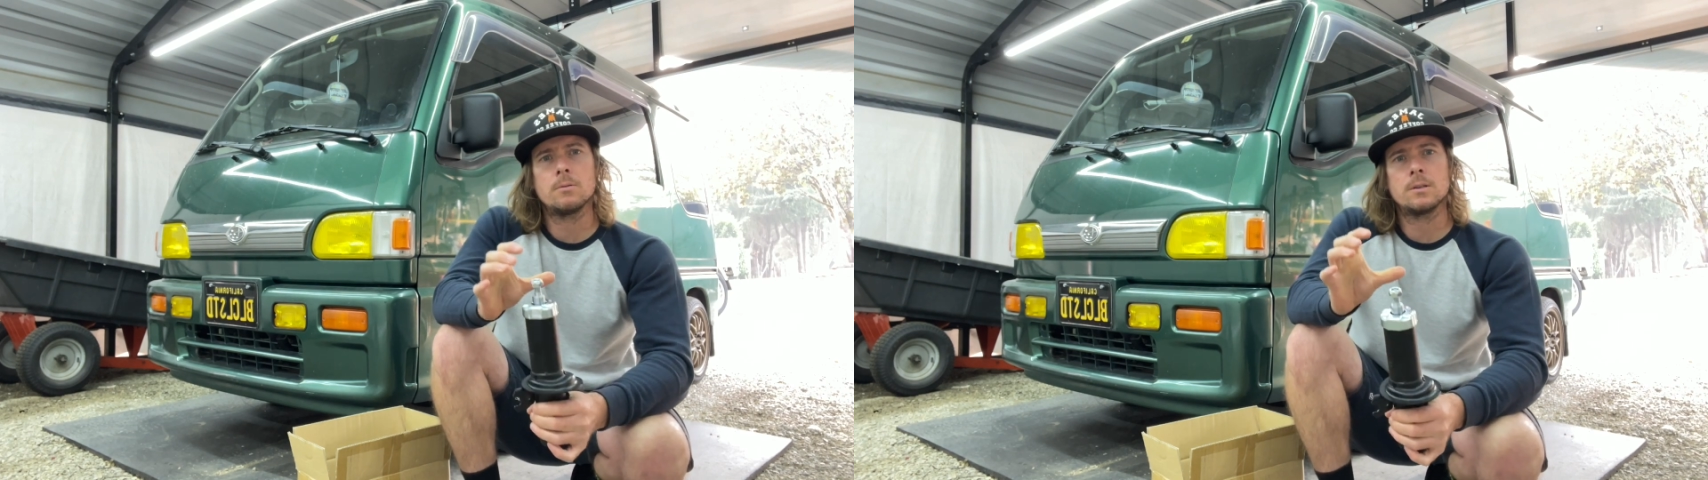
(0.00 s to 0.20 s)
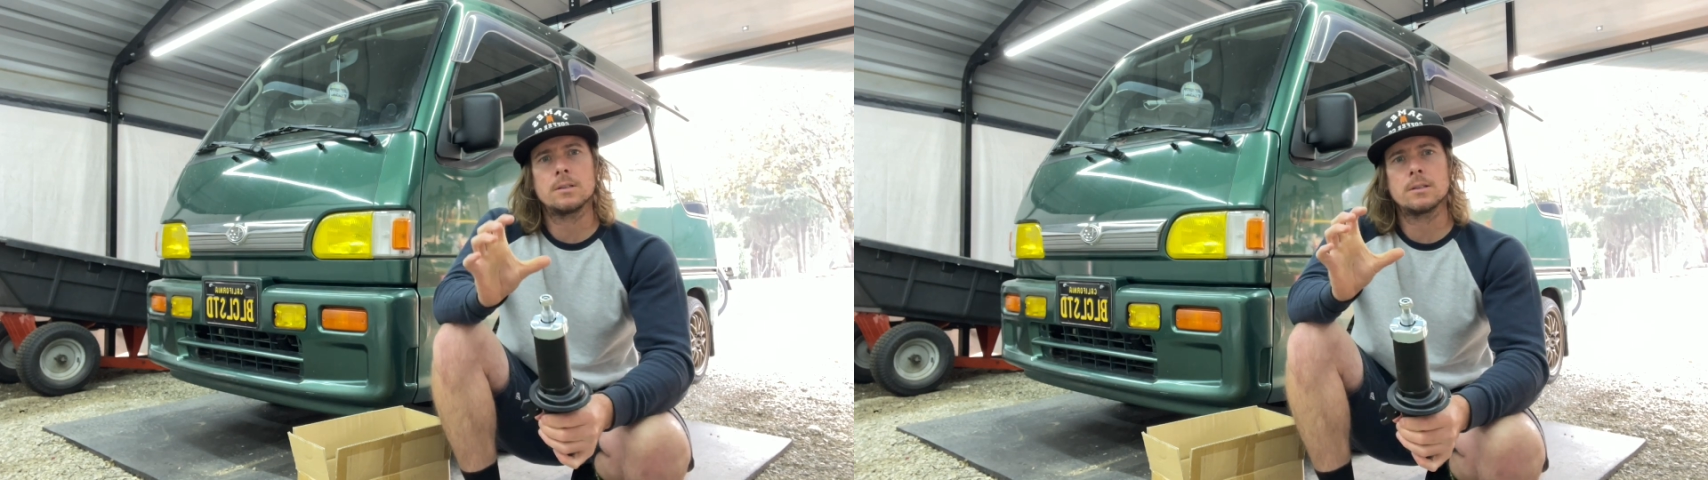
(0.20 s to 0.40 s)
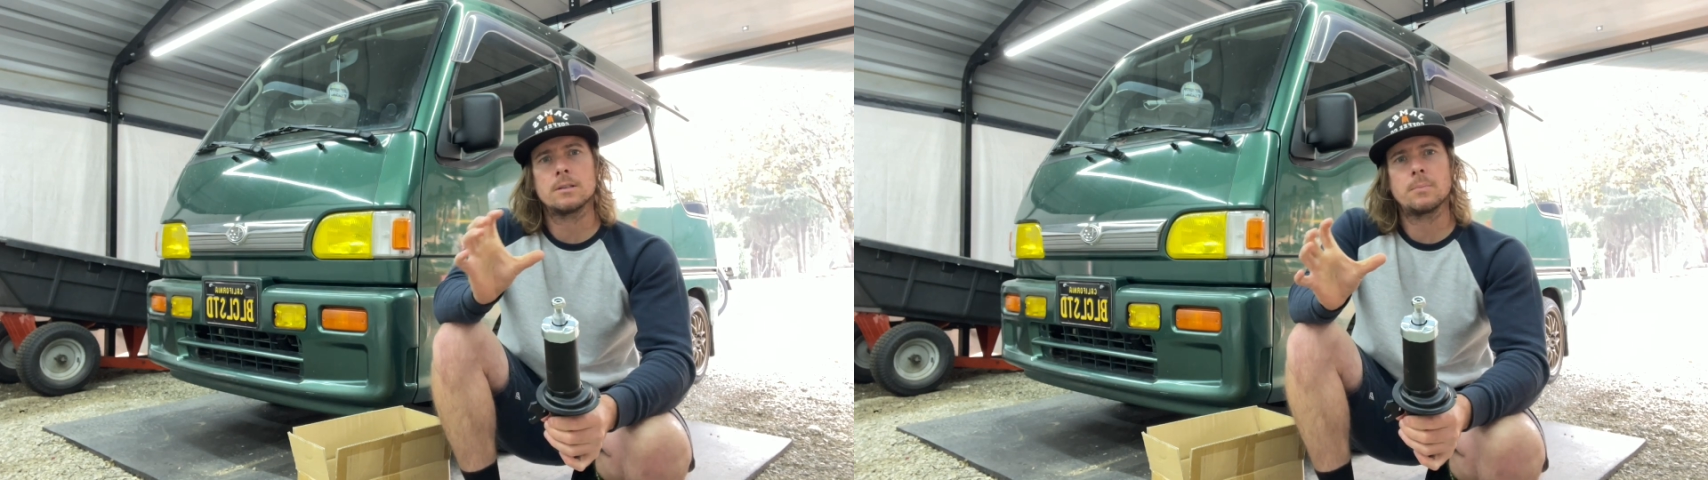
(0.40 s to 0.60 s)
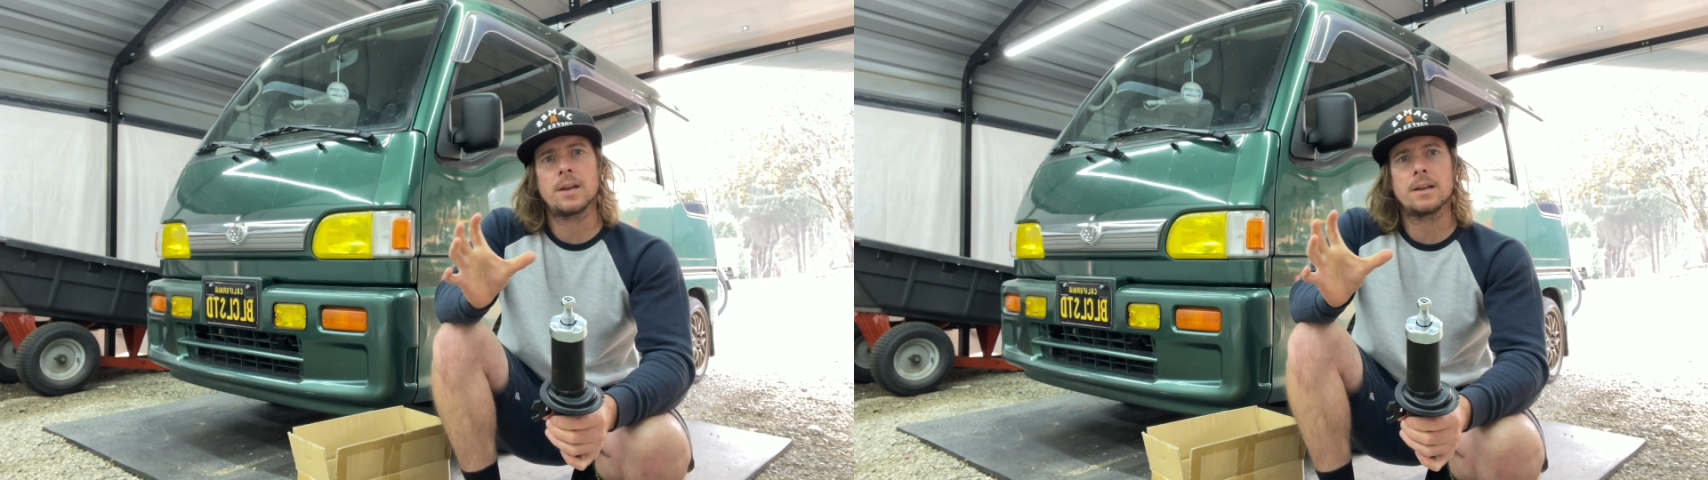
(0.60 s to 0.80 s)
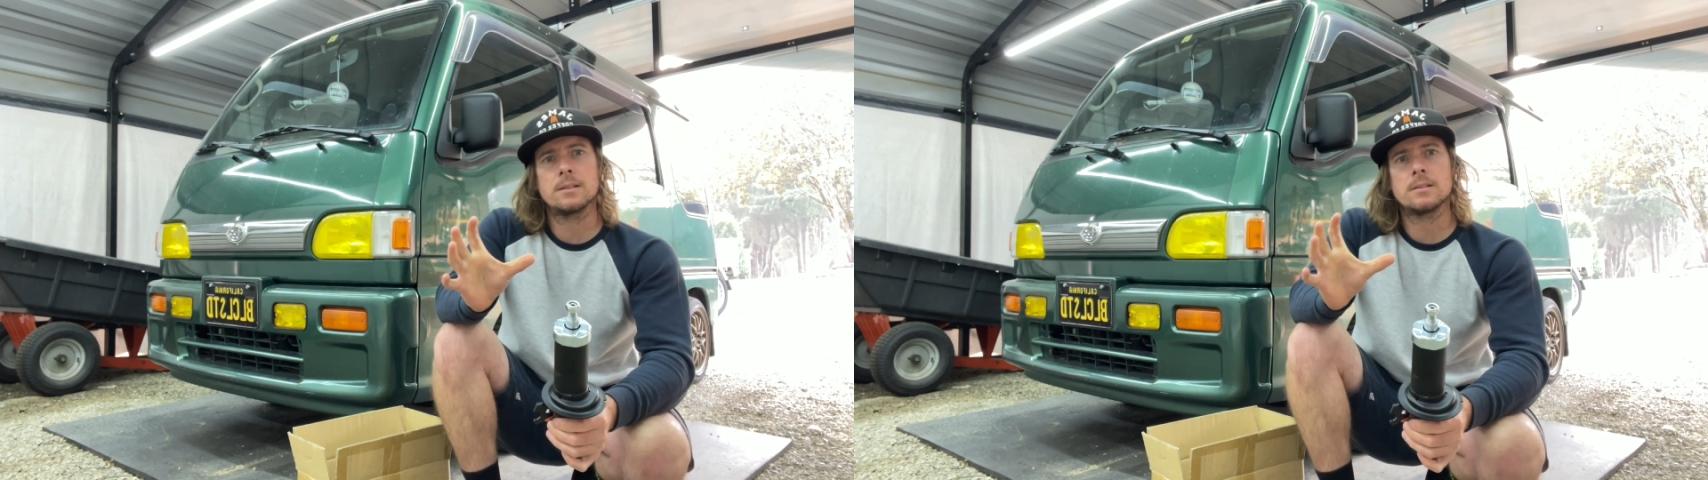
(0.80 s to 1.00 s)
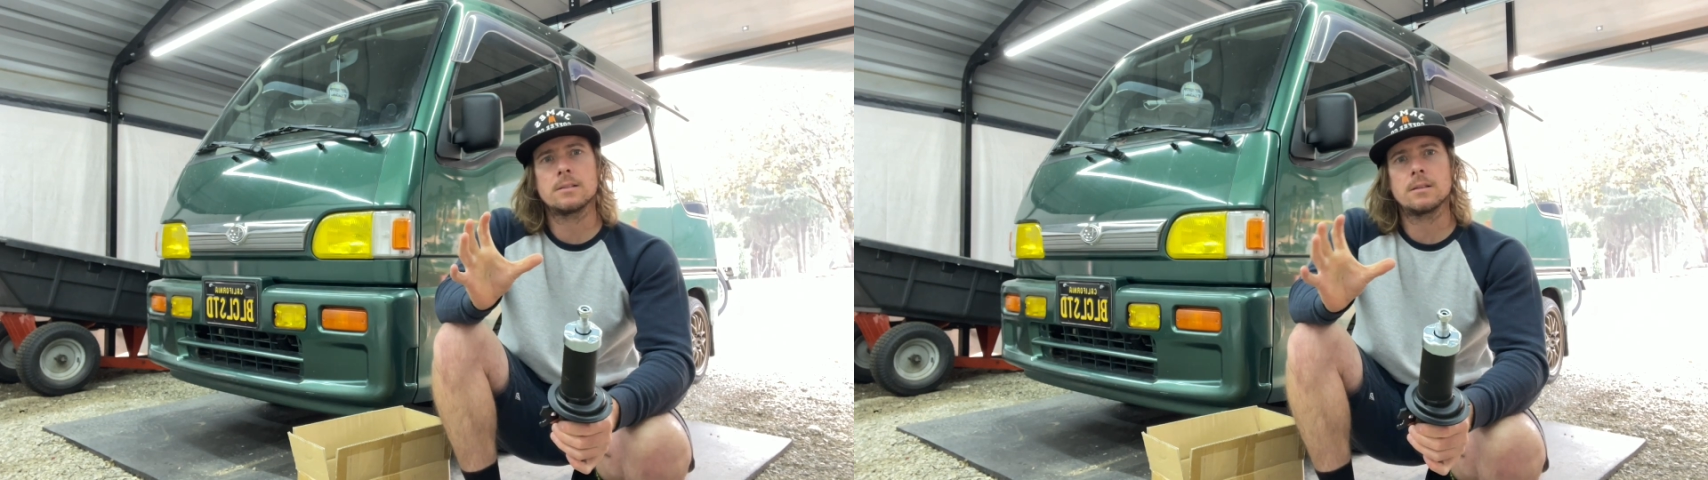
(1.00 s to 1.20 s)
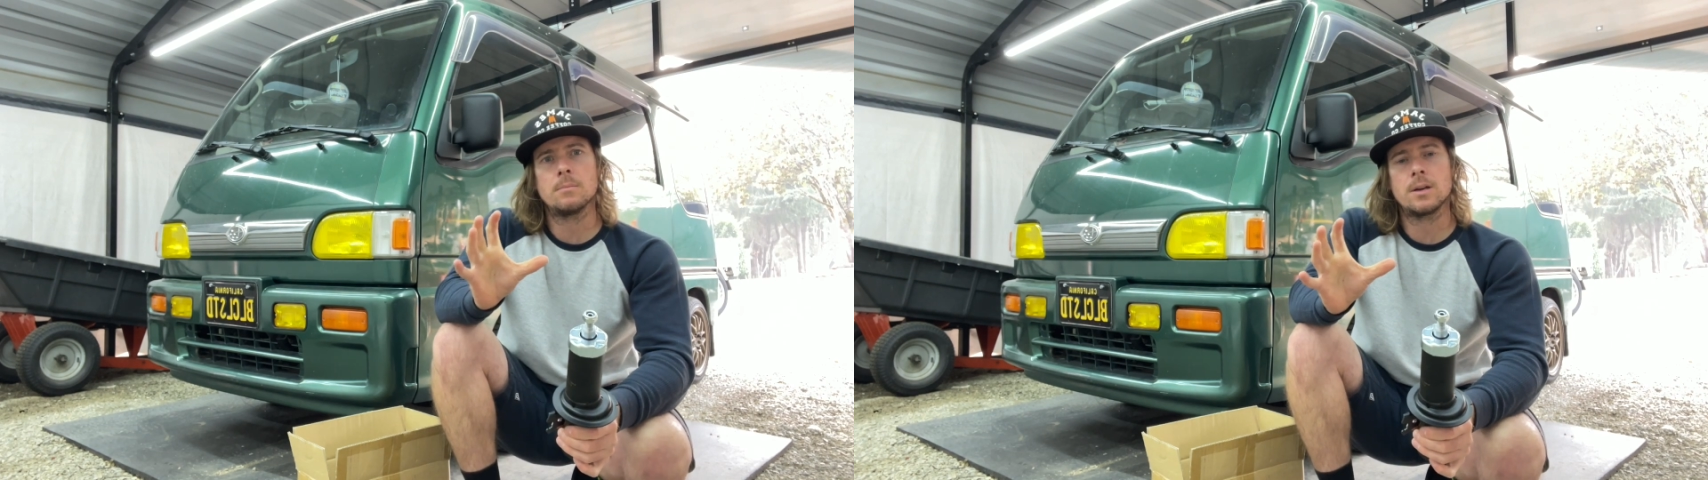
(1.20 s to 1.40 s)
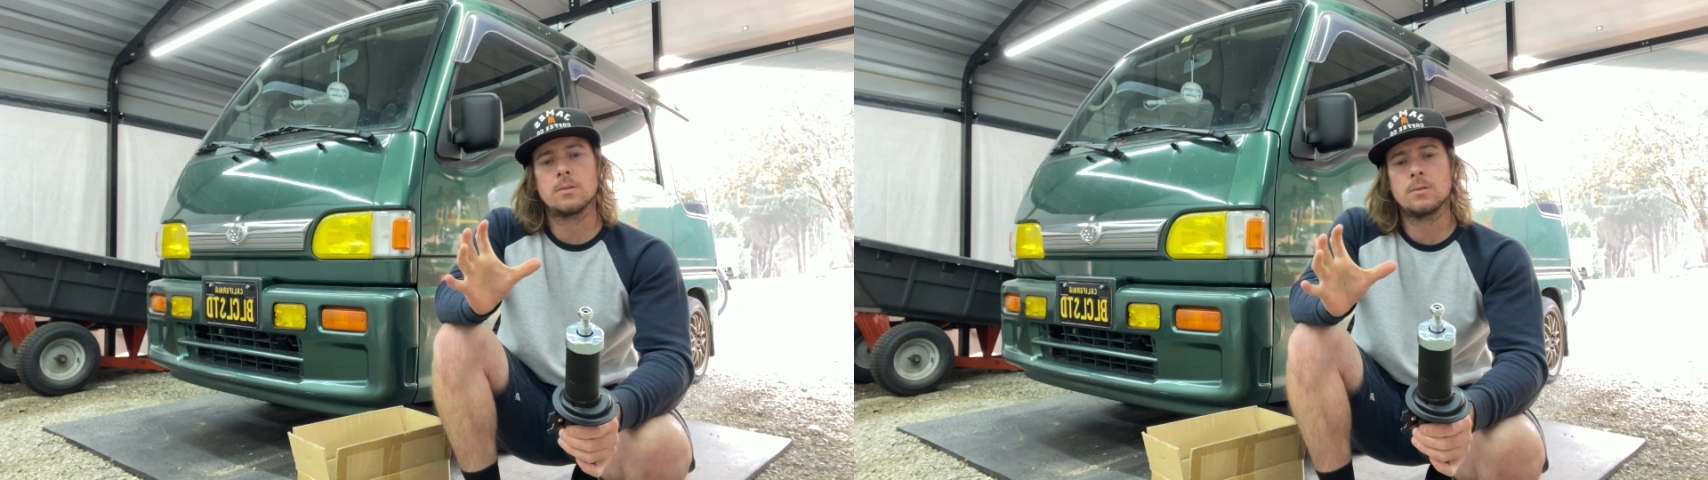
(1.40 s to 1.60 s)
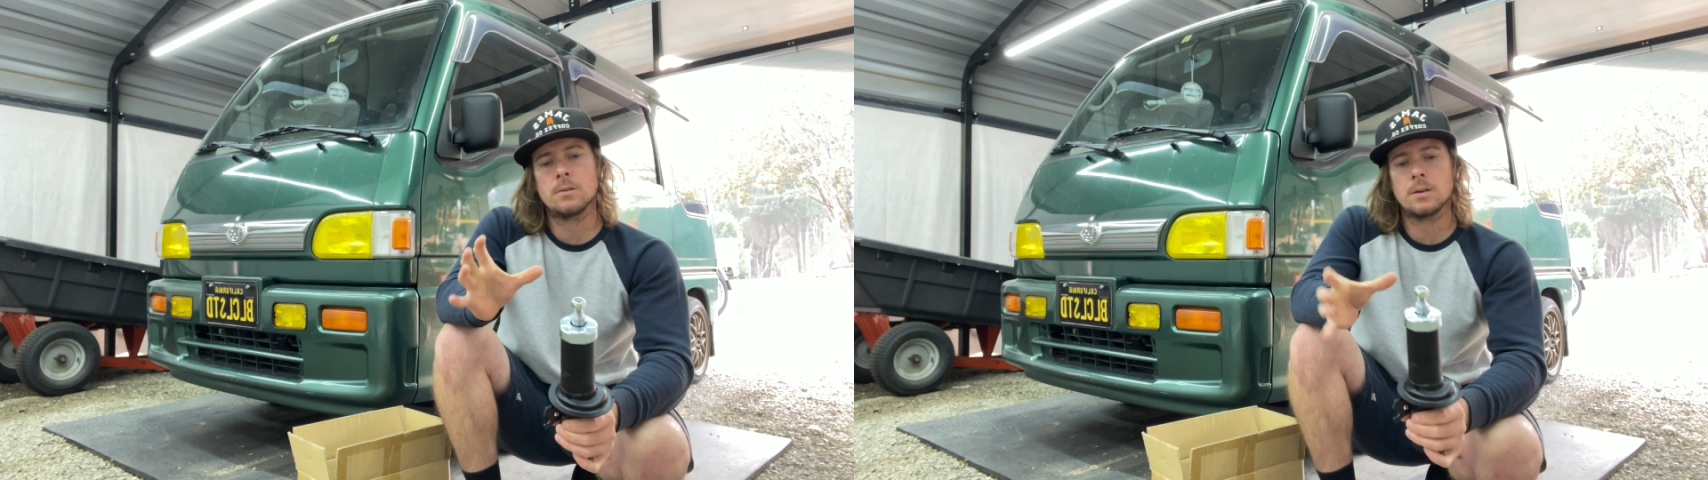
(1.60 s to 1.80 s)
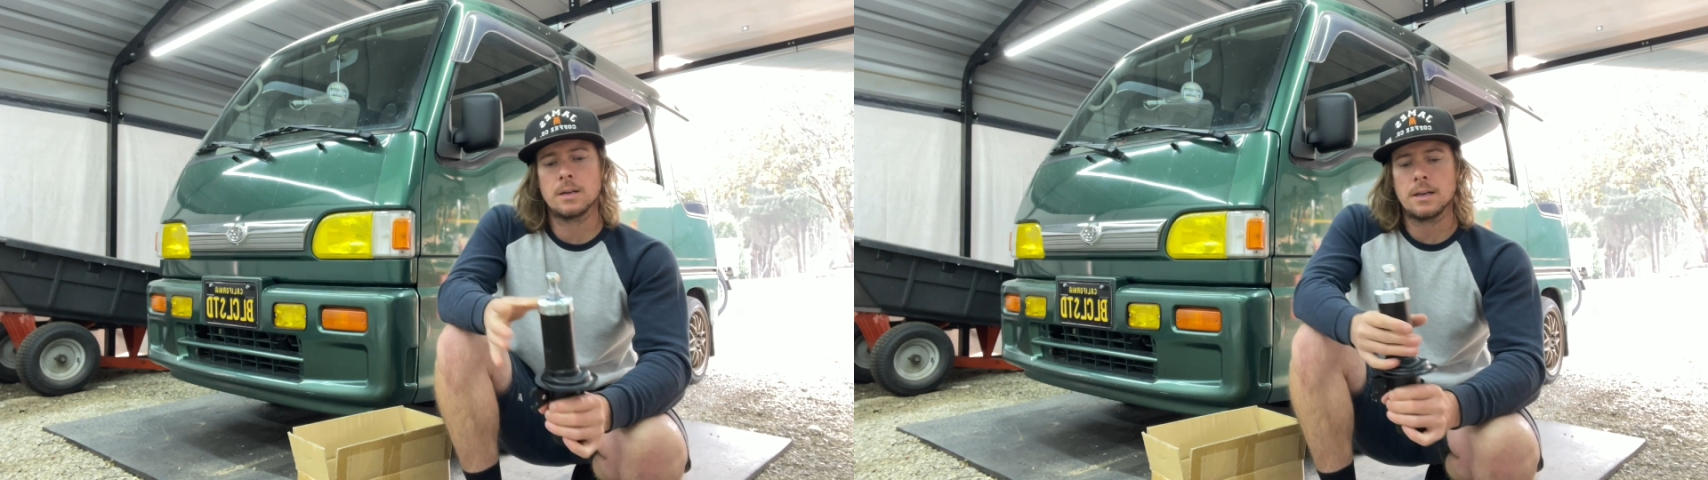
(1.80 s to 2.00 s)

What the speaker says: which expands the metal,